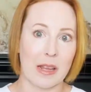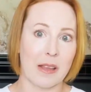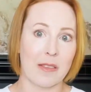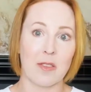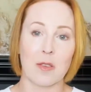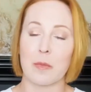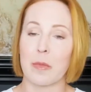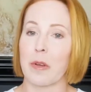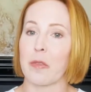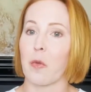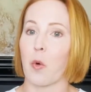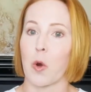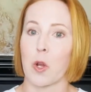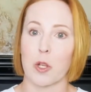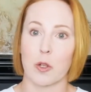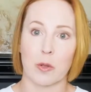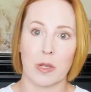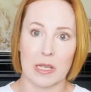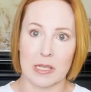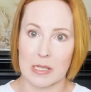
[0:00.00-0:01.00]
even before
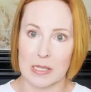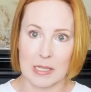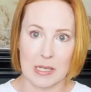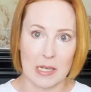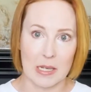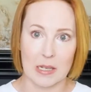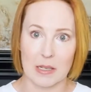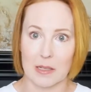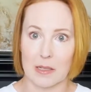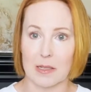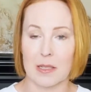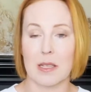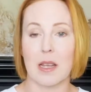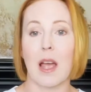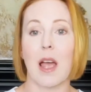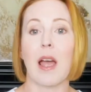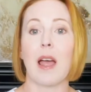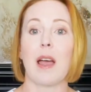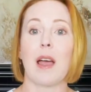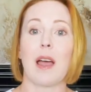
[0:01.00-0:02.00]
you can see it.
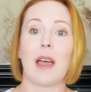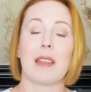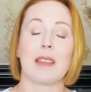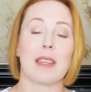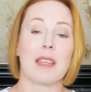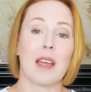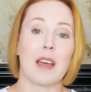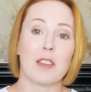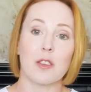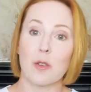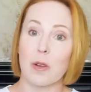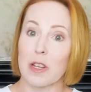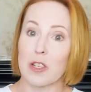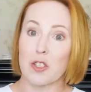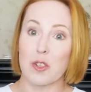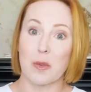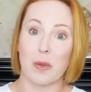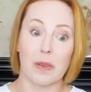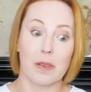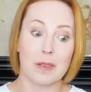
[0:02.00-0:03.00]
The other
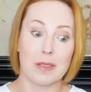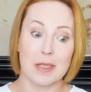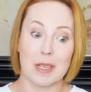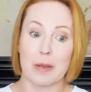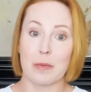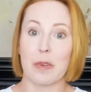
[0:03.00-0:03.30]
issue we've seen